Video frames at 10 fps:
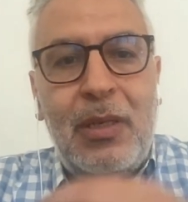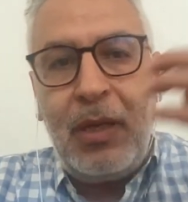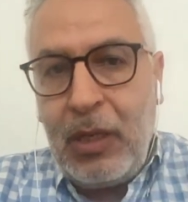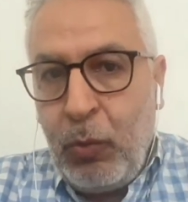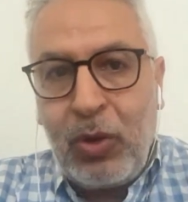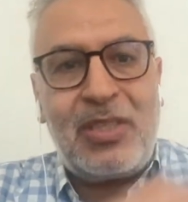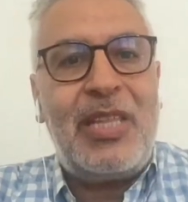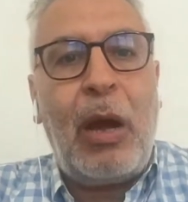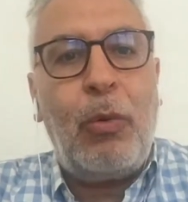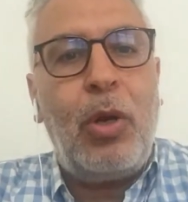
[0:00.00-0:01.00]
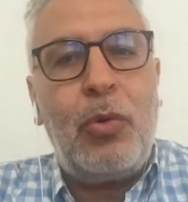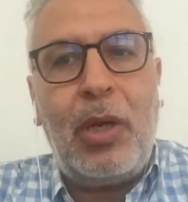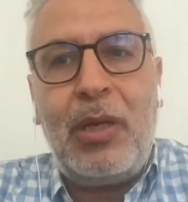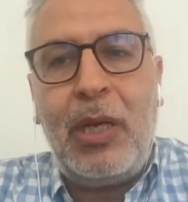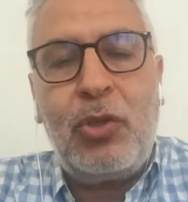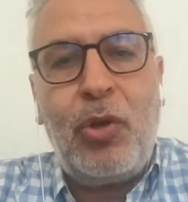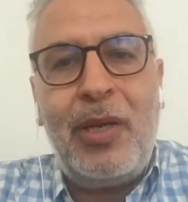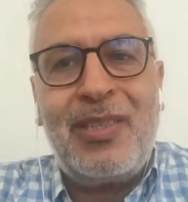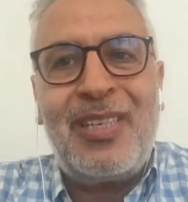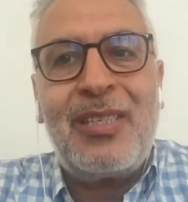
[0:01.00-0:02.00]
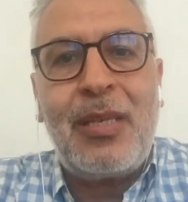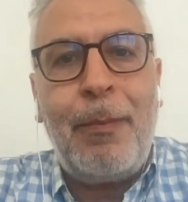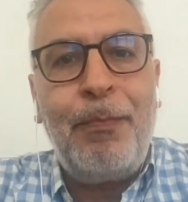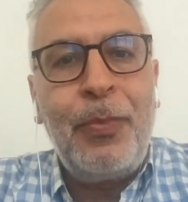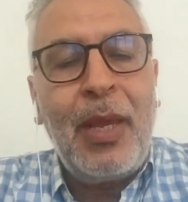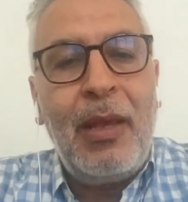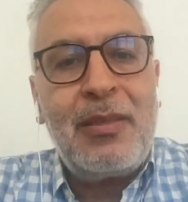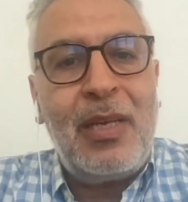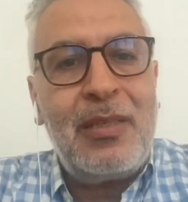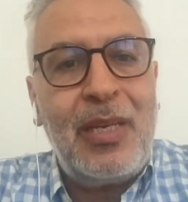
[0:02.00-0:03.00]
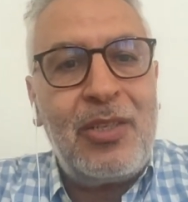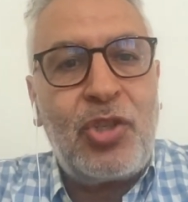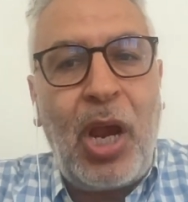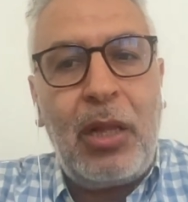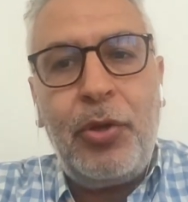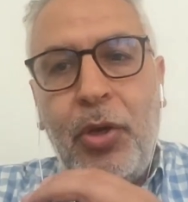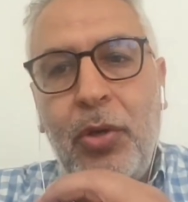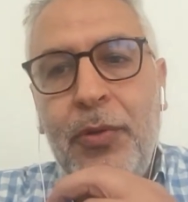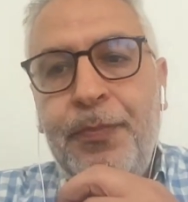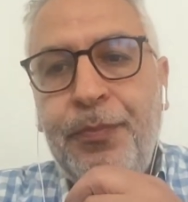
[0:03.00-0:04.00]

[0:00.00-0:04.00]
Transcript: downloaded into his system since his childhood.